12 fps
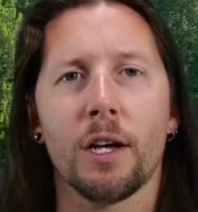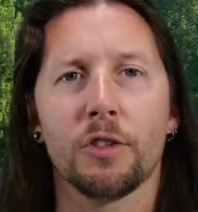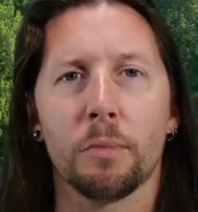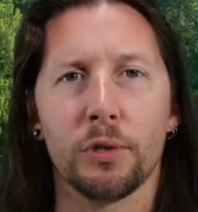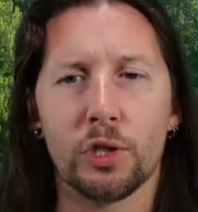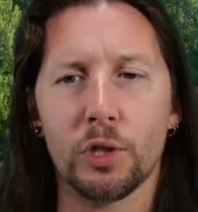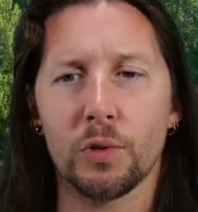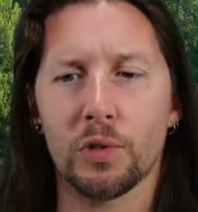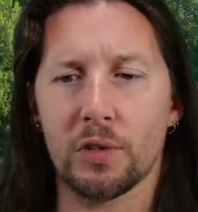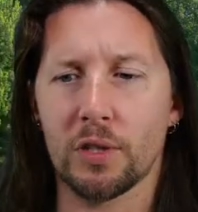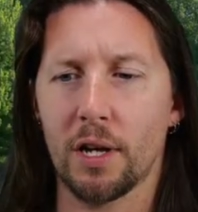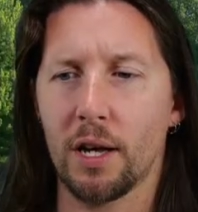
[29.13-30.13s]
to
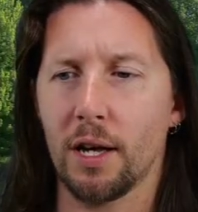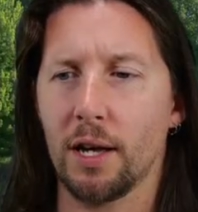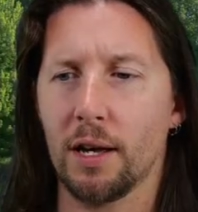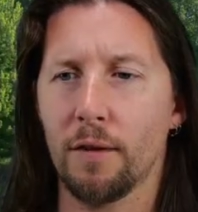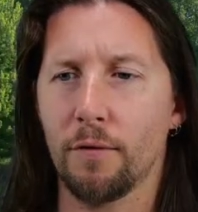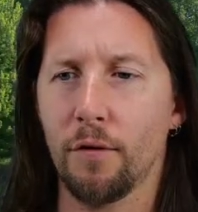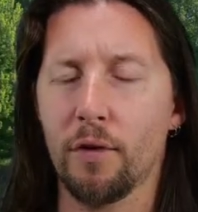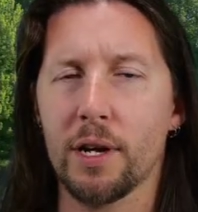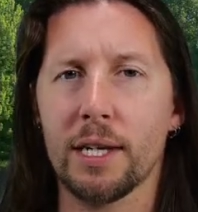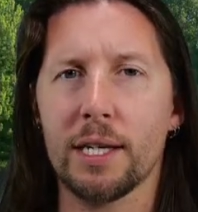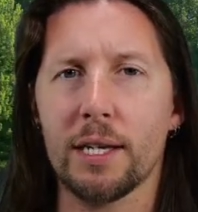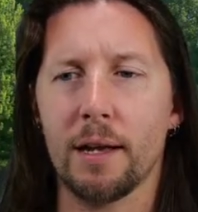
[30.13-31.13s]
produce
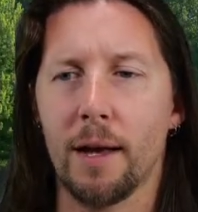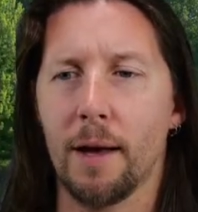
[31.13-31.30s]
very